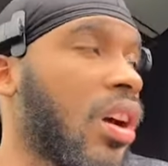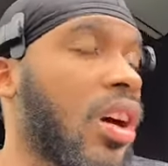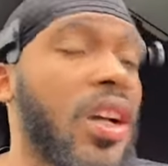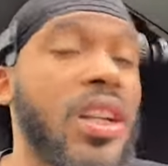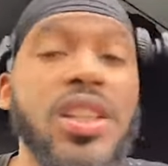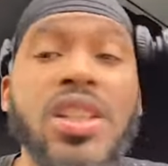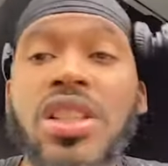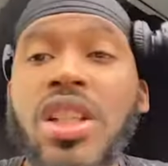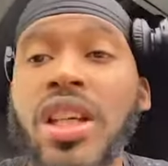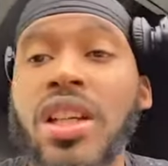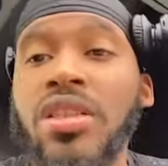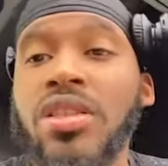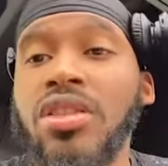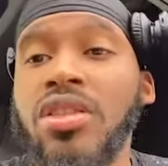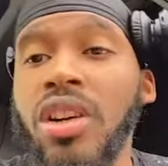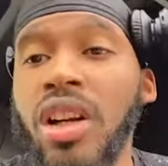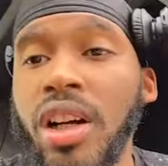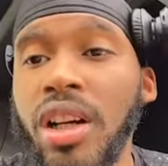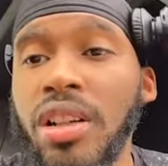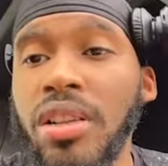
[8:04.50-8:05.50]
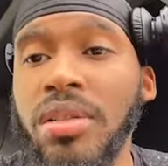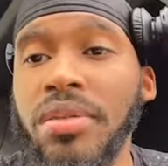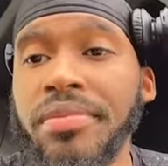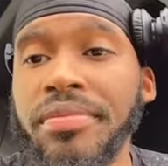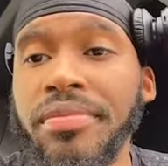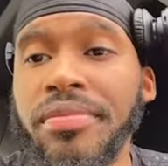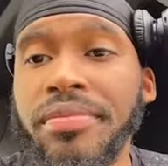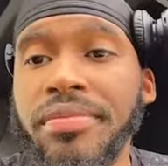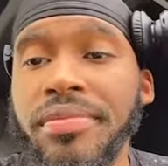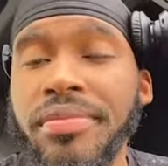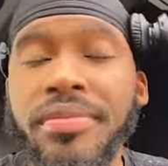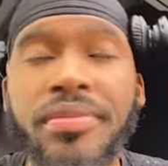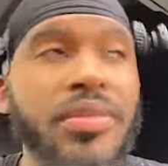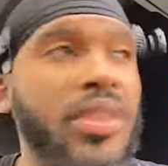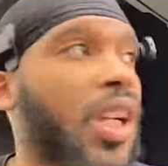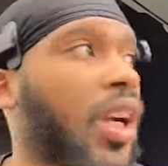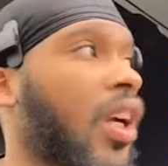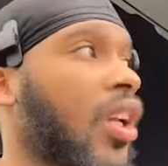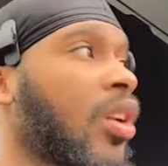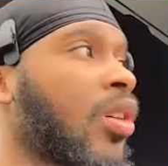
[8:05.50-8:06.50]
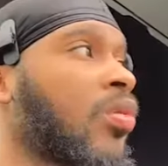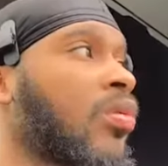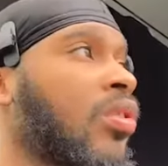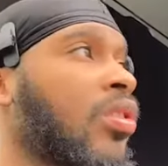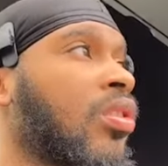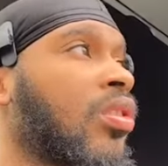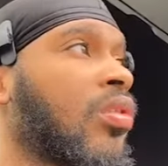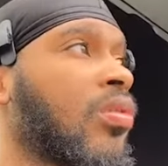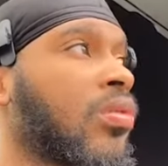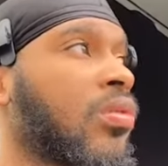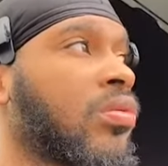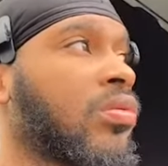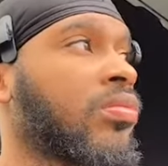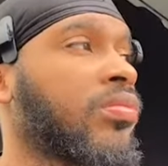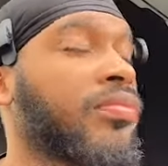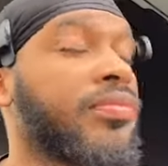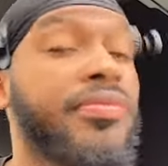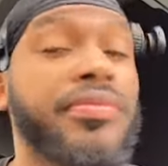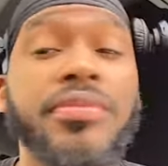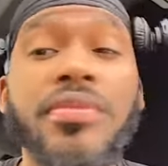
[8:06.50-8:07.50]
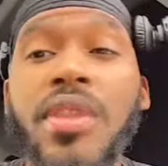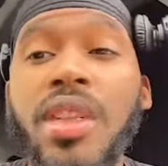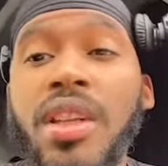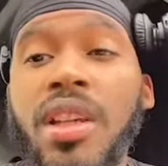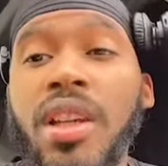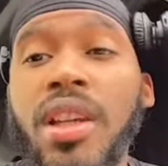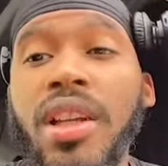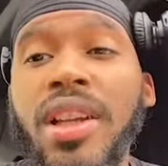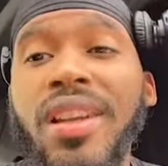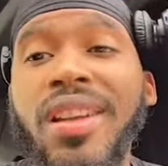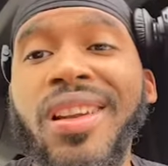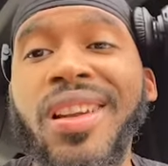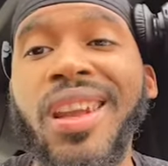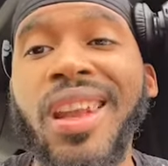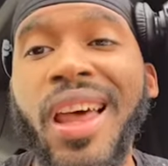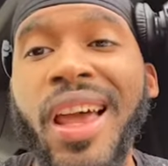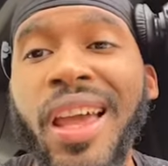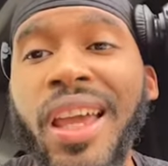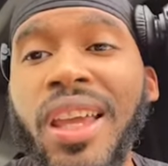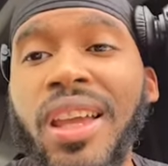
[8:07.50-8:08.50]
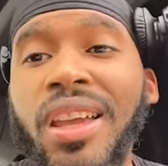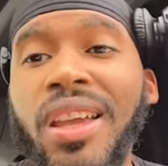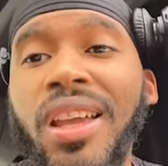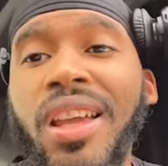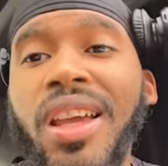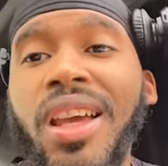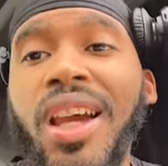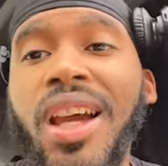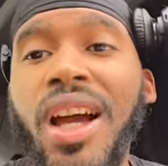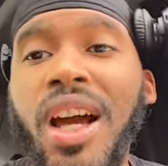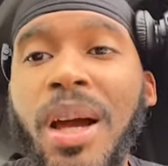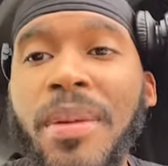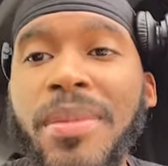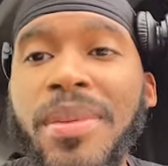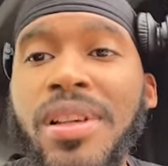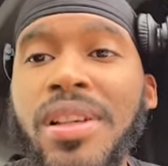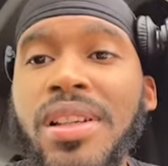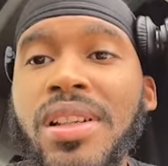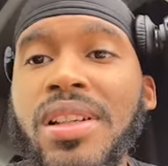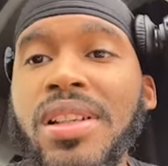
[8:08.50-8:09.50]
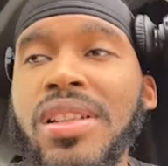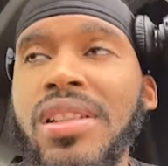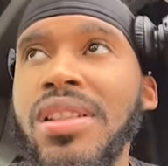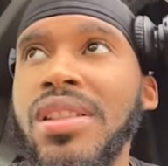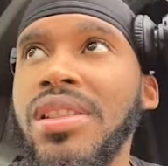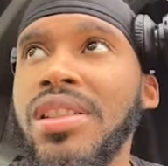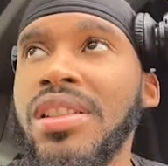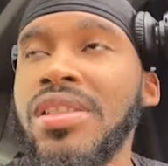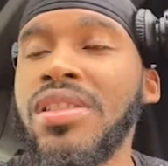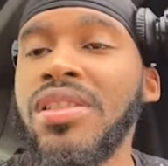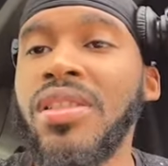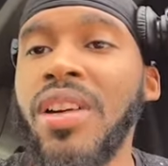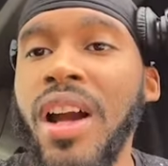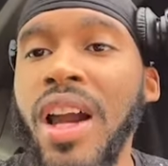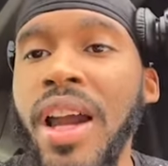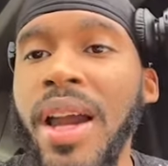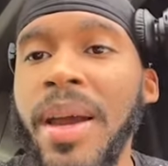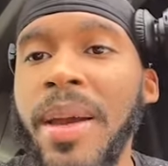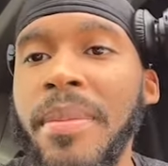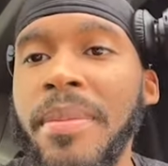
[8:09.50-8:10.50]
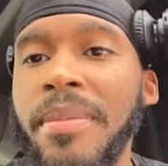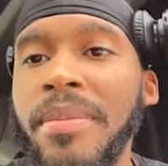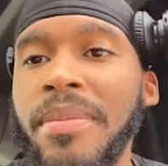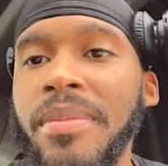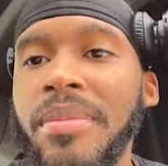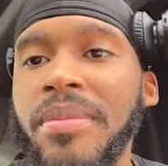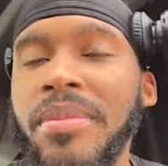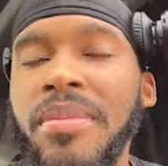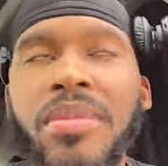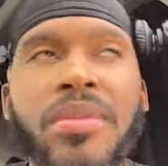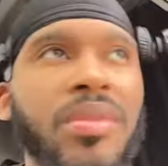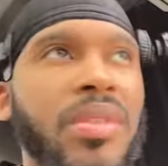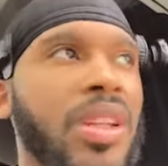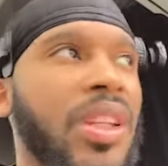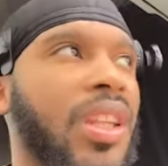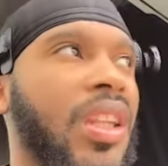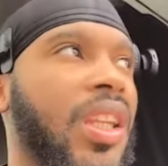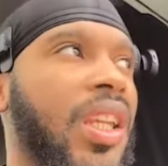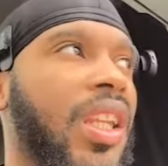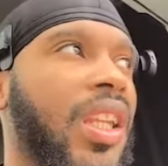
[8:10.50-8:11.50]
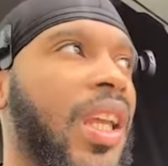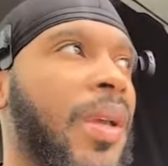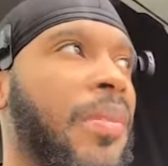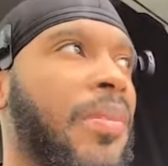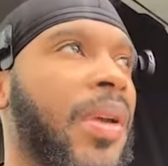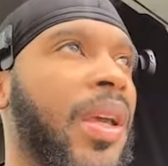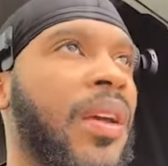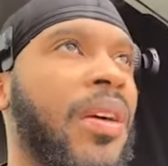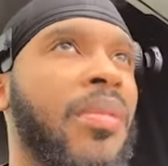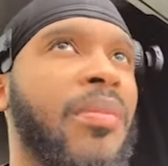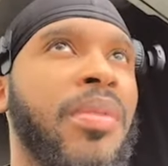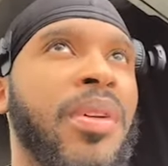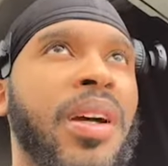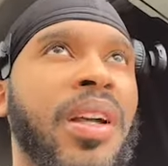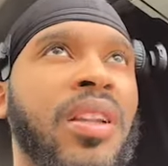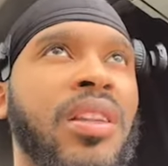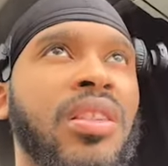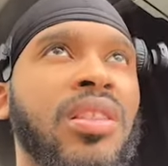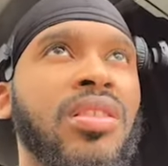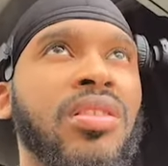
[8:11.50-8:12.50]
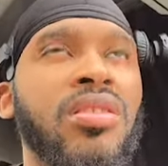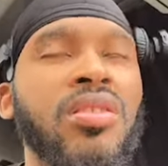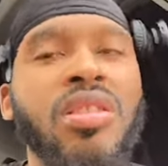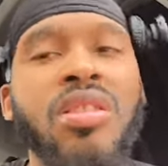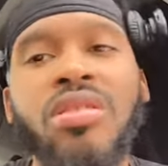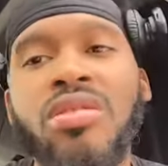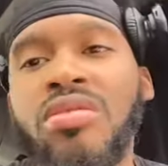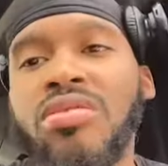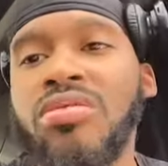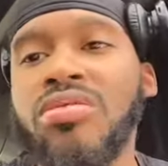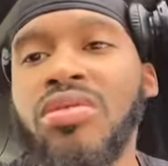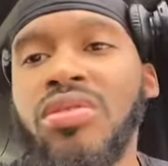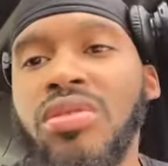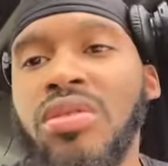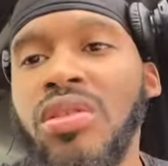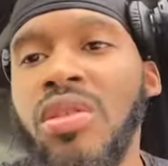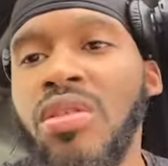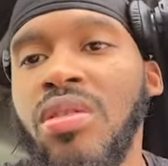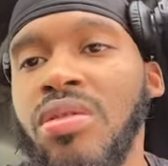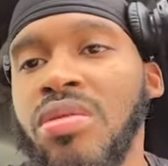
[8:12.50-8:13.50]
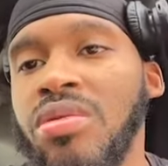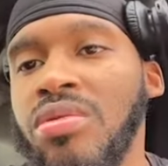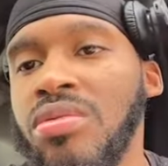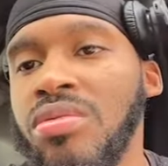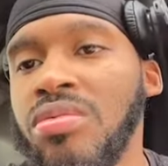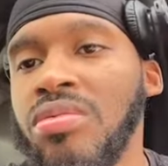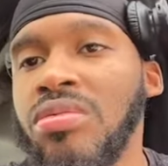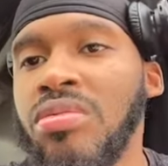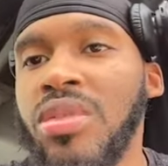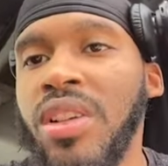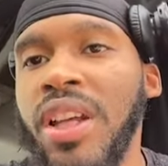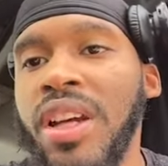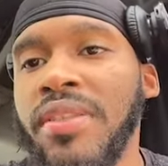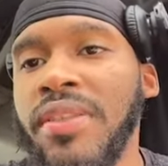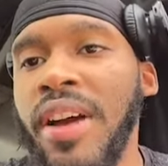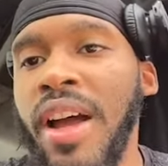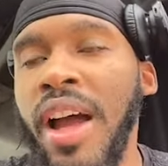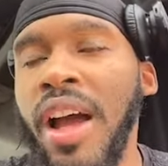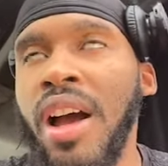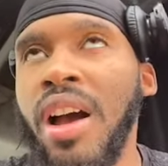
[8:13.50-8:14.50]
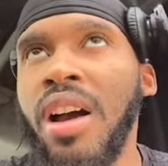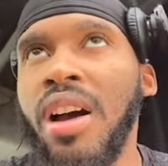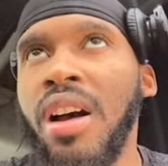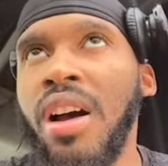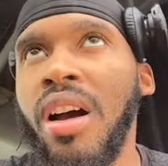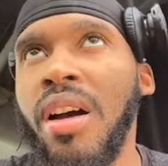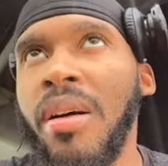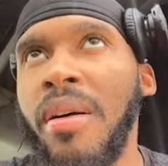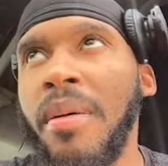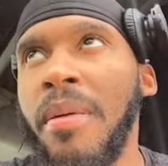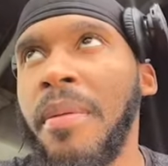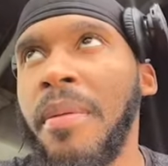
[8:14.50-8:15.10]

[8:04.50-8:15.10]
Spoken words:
this is Jay the Trucker. I know what to do. Like, comment, subscribe, hit that bell button, you know, so whenever I